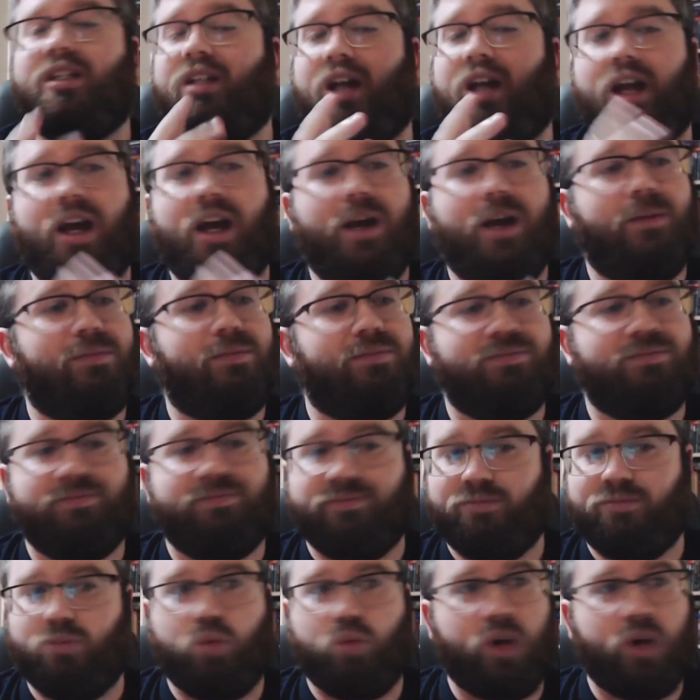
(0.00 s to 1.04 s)

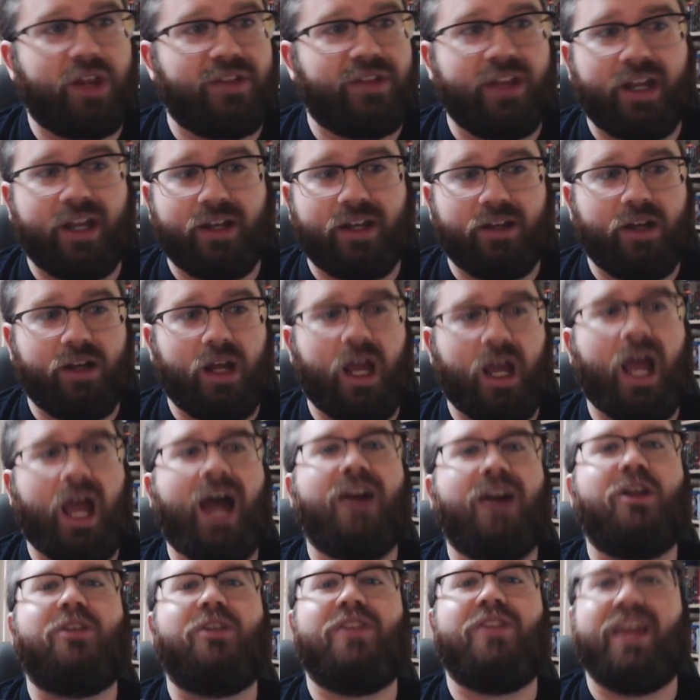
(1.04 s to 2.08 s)
What do you think?
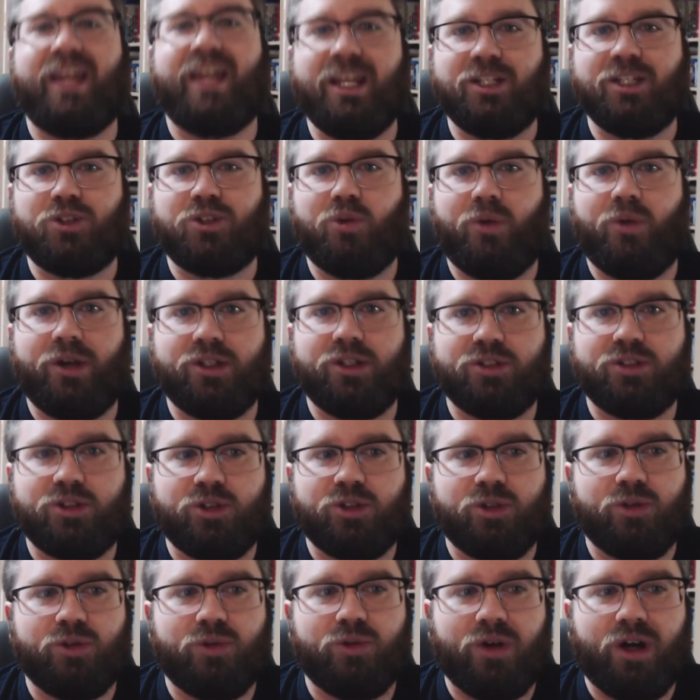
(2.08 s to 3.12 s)
How do you think he's going
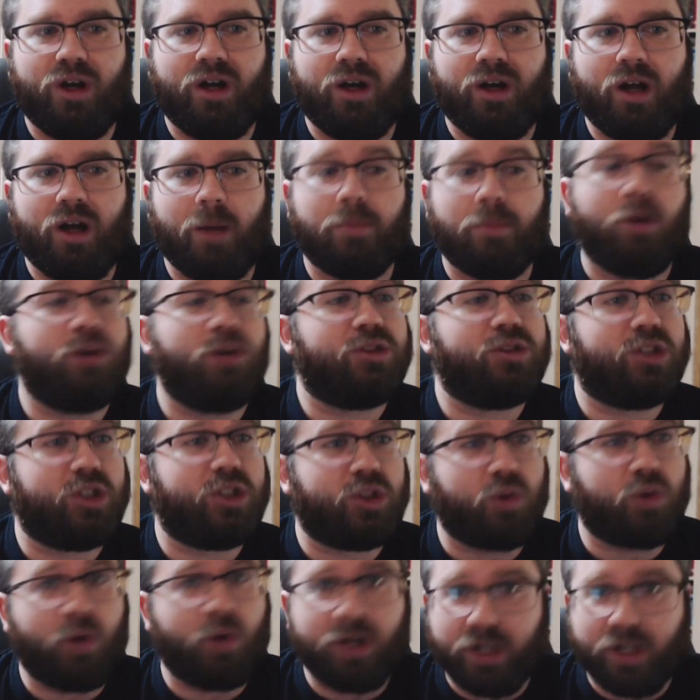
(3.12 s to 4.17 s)
to approach the
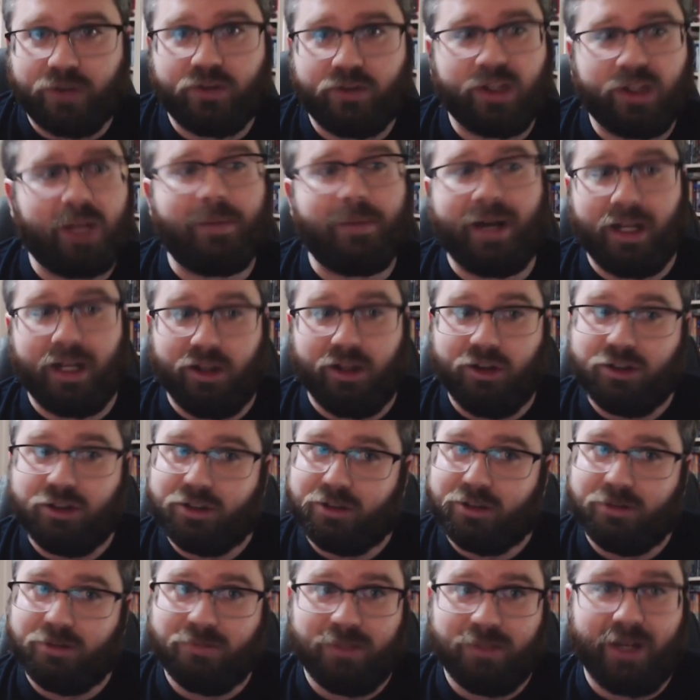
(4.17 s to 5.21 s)
story differently? I mean, it
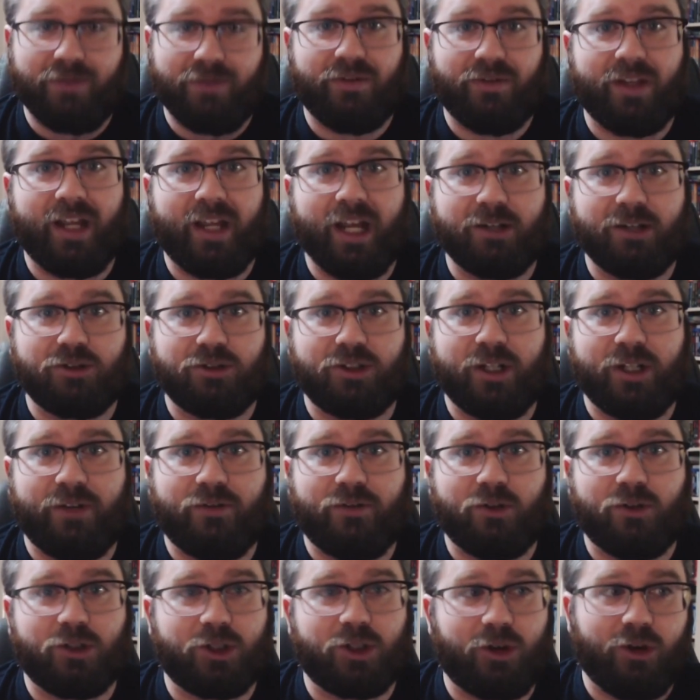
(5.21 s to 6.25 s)
looks definitely interesting
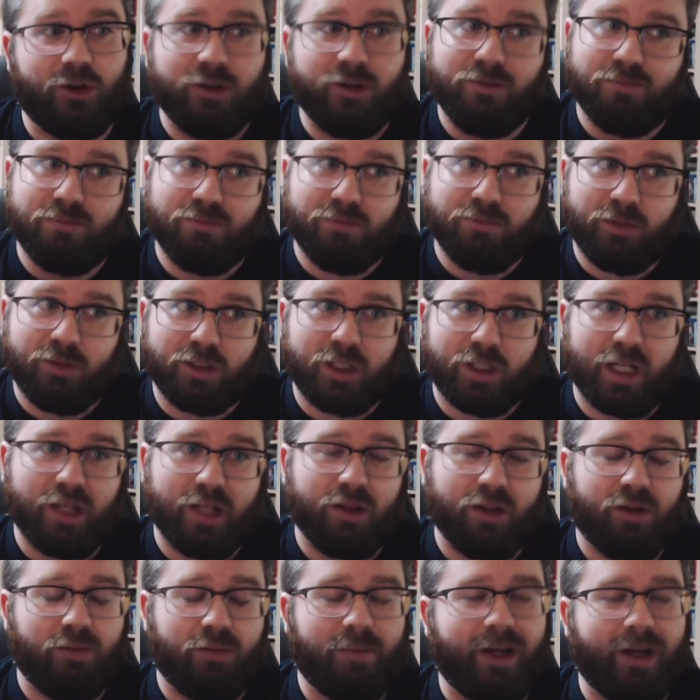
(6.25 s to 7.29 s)
for sure, and looks like it
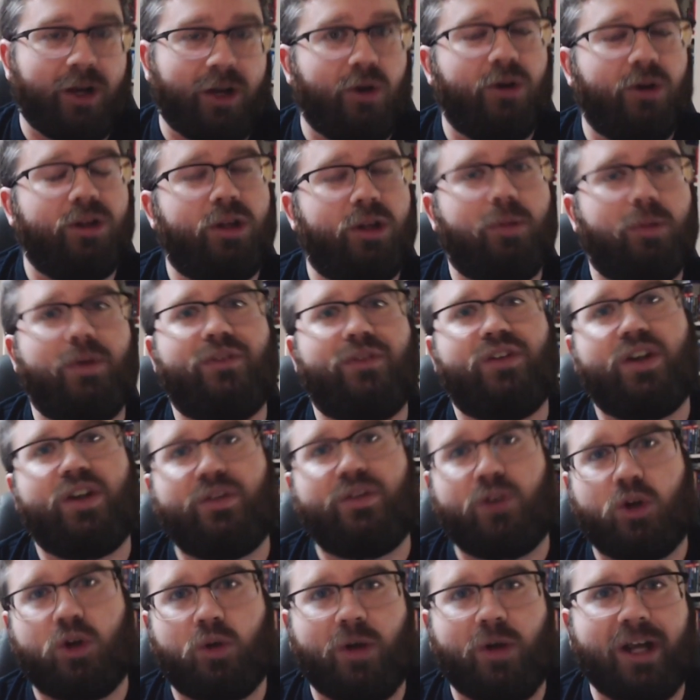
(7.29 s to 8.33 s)
might go in a little bit of a
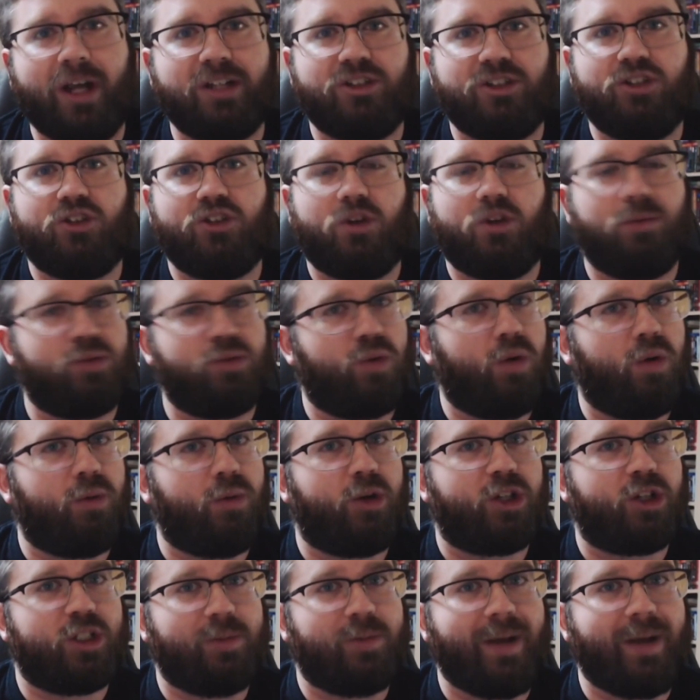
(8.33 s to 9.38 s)
different direction in terms of what
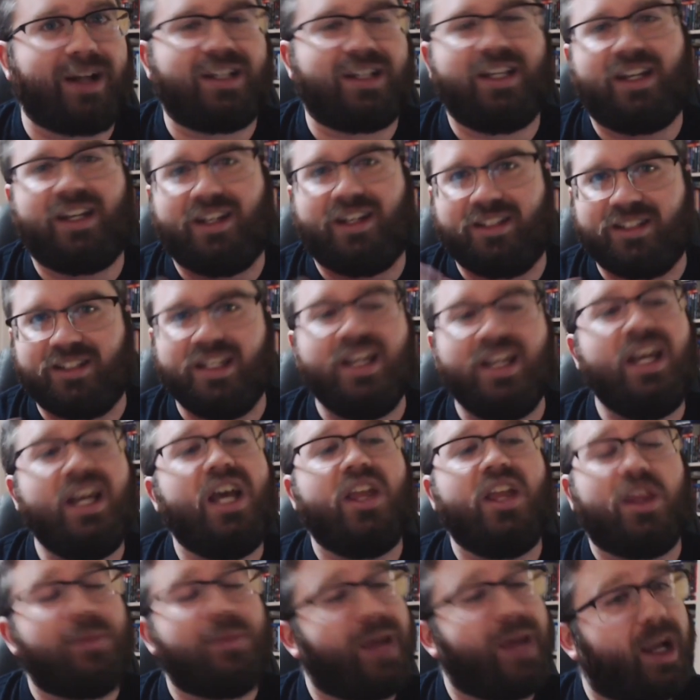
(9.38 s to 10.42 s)
we're expecting, because
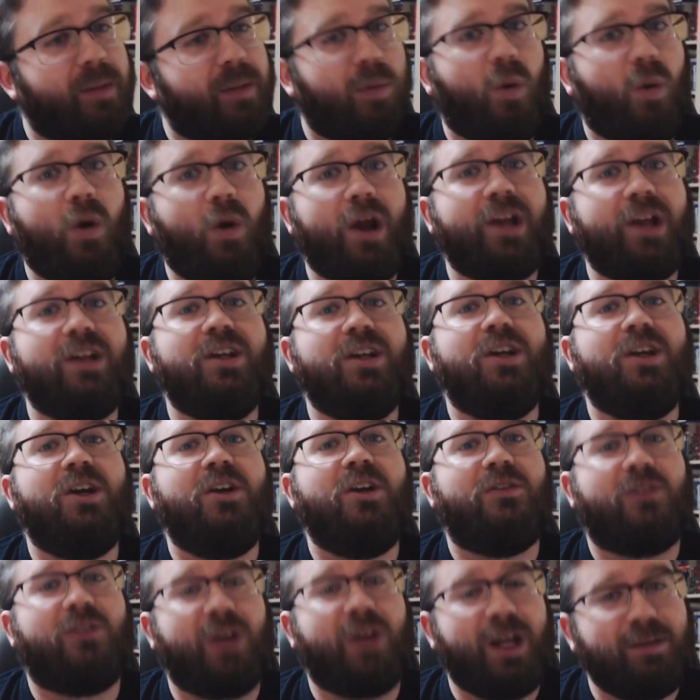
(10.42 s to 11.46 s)
they make a point
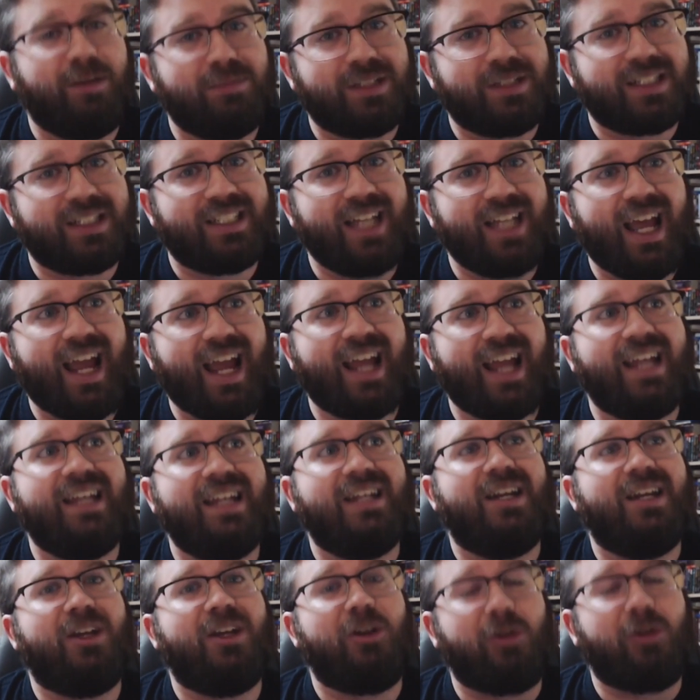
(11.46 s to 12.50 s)
for him to say,
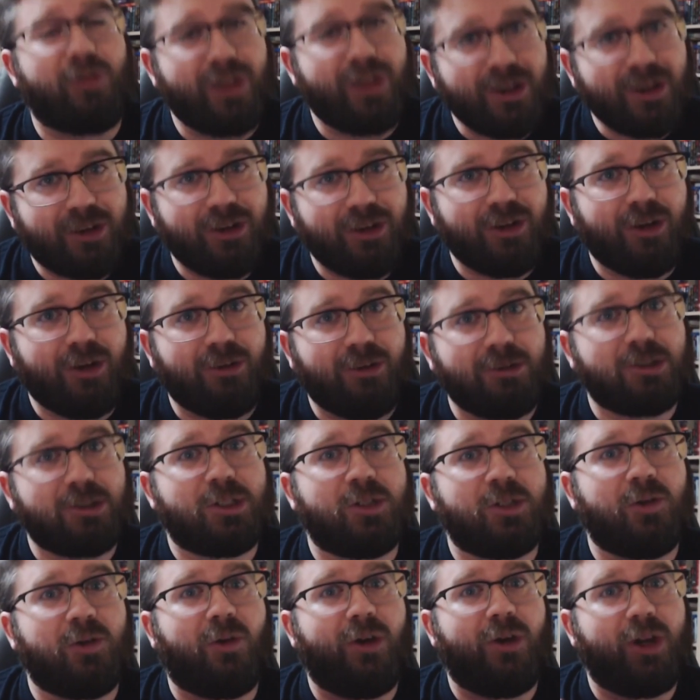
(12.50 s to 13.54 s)
you think you know this
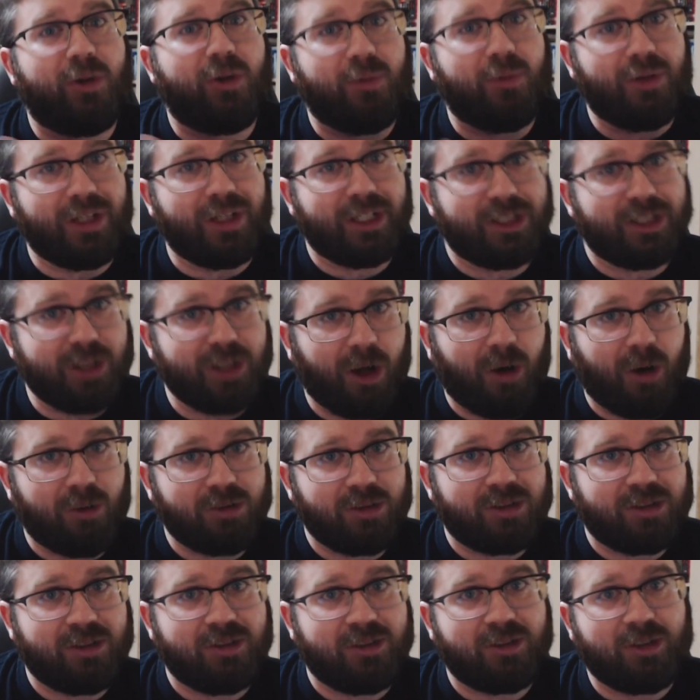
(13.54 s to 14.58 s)
story, you really
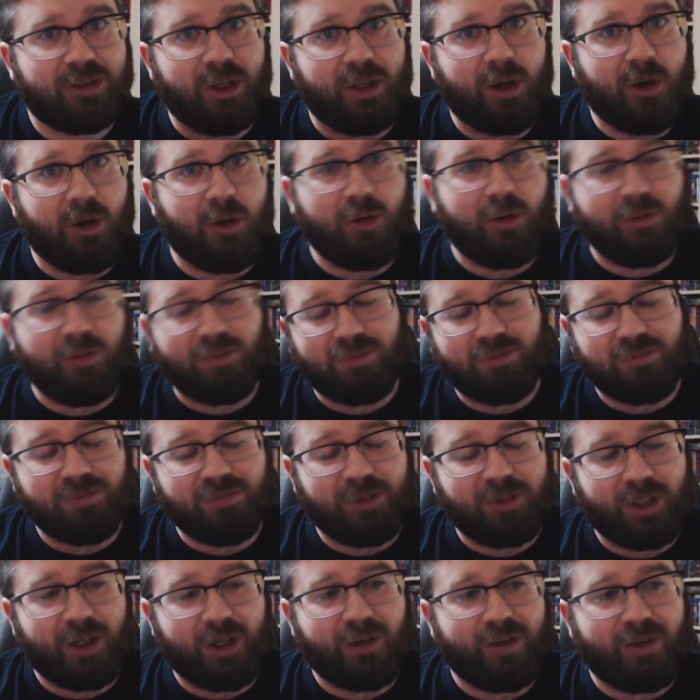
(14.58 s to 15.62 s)
don't. So,
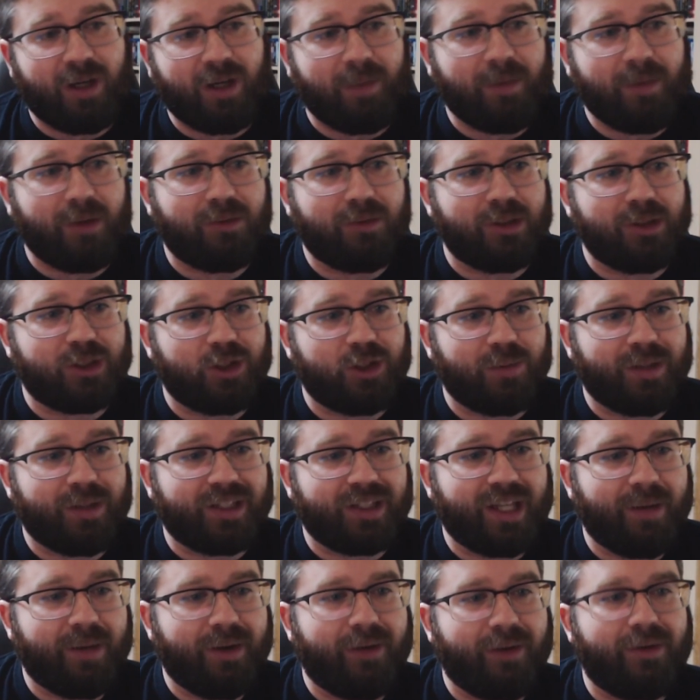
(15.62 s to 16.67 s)
you know, I'm not really sure about
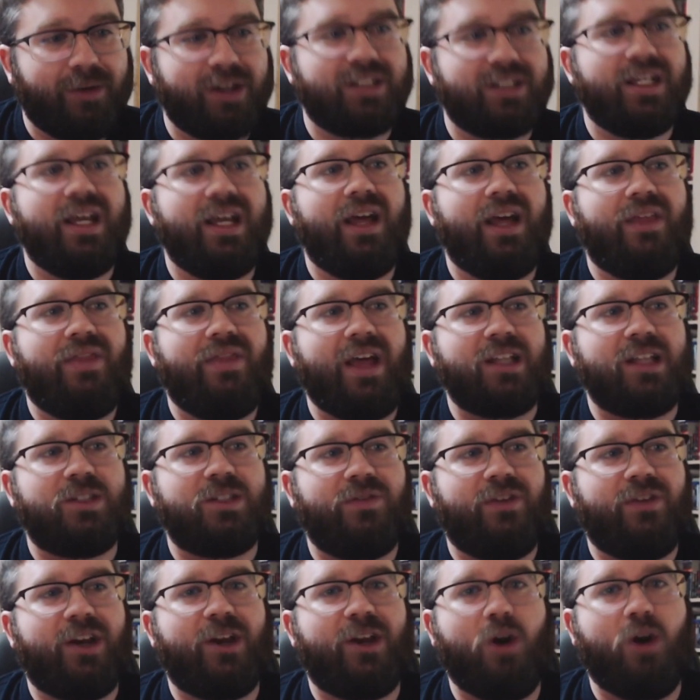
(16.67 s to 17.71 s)
that. But anyways, that's the
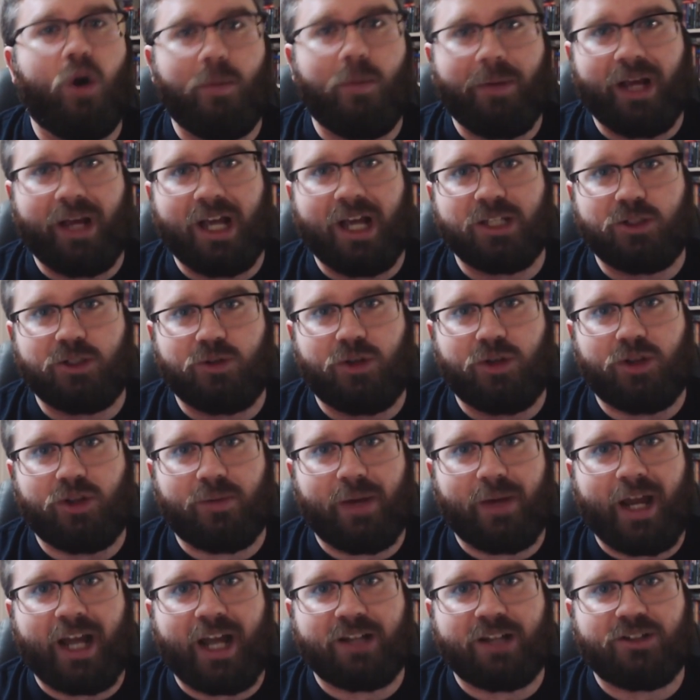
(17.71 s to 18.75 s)
video. Hope you guys enjoyed the
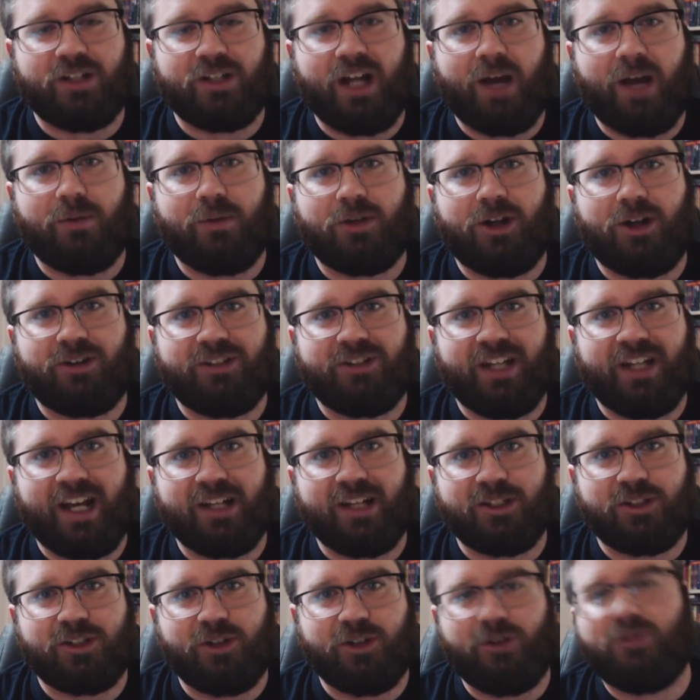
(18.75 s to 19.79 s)
reaction. I will talk to you
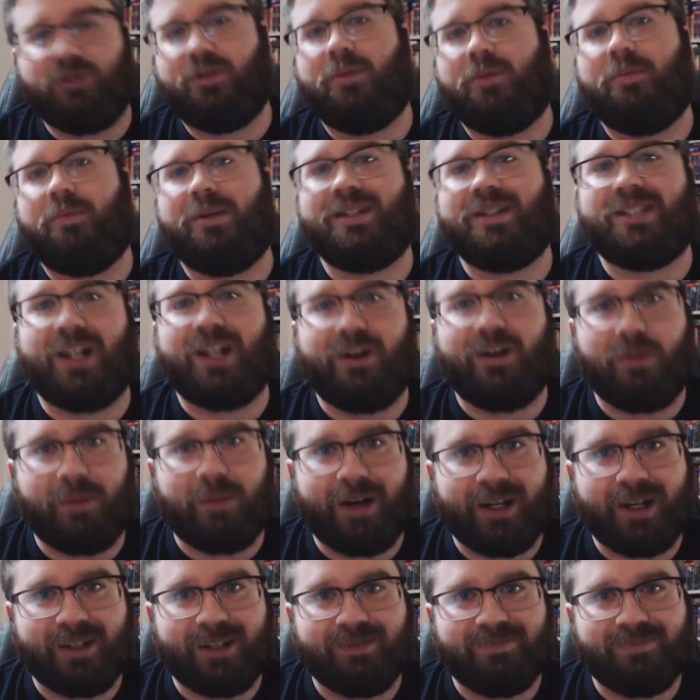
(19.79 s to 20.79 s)
guys soon. Peace out, everybody.